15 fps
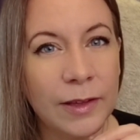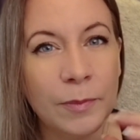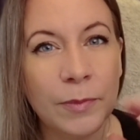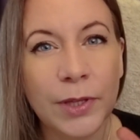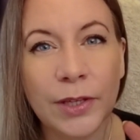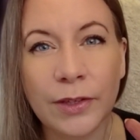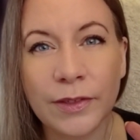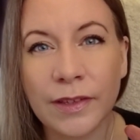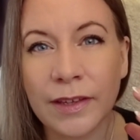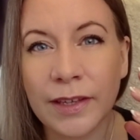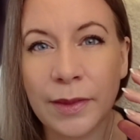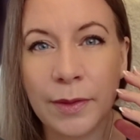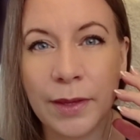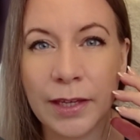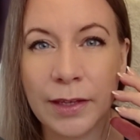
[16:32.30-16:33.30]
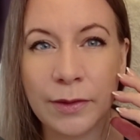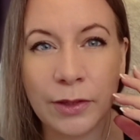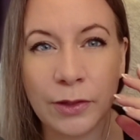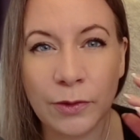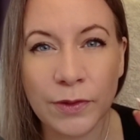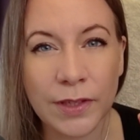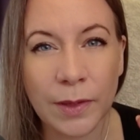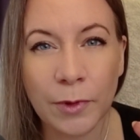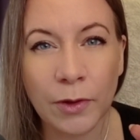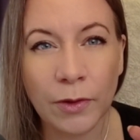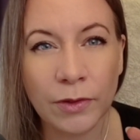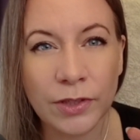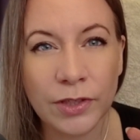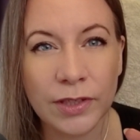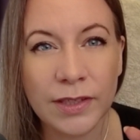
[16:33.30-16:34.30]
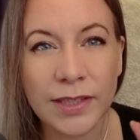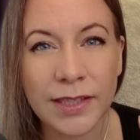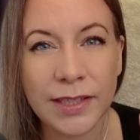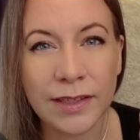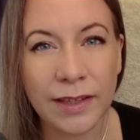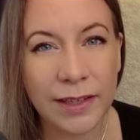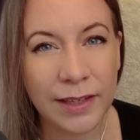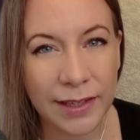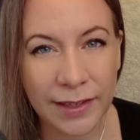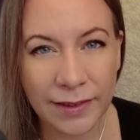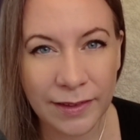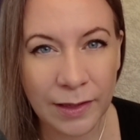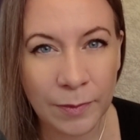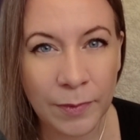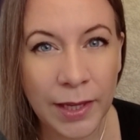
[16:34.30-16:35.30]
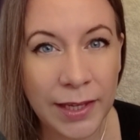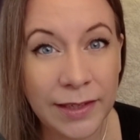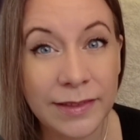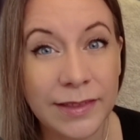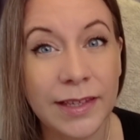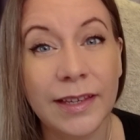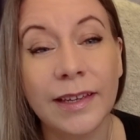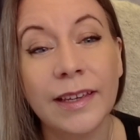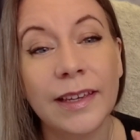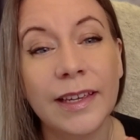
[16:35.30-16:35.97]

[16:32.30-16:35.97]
because I think that your subconscious is amazing.